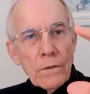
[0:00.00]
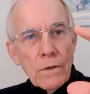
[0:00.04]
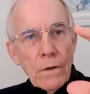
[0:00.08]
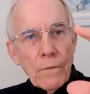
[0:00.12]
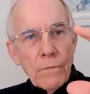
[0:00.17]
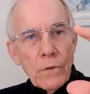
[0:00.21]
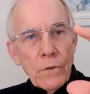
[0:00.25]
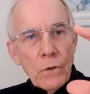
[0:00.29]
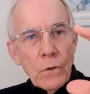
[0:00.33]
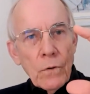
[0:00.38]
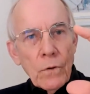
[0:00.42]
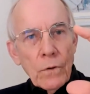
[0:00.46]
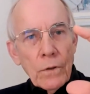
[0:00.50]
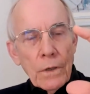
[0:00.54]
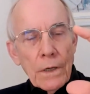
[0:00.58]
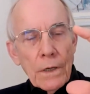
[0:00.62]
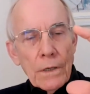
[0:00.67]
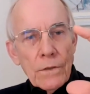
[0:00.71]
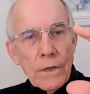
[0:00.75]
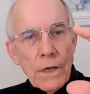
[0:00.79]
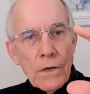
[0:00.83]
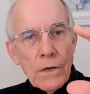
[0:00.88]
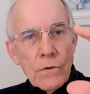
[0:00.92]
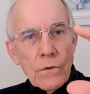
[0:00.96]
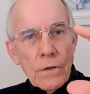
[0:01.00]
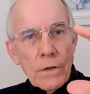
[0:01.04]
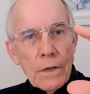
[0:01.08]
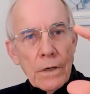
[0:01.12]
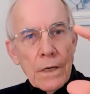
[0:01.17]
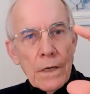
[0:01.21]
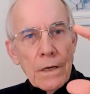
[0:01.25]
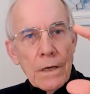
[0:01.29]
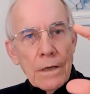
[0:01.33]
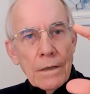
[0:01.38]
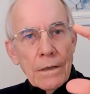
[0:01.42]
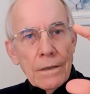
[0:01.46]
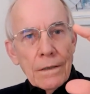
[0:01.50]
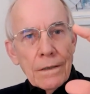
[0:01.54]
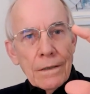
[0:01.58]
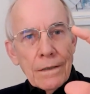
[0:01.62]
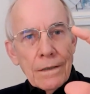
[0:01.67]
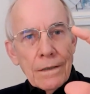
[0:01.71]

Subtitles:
of the organization here.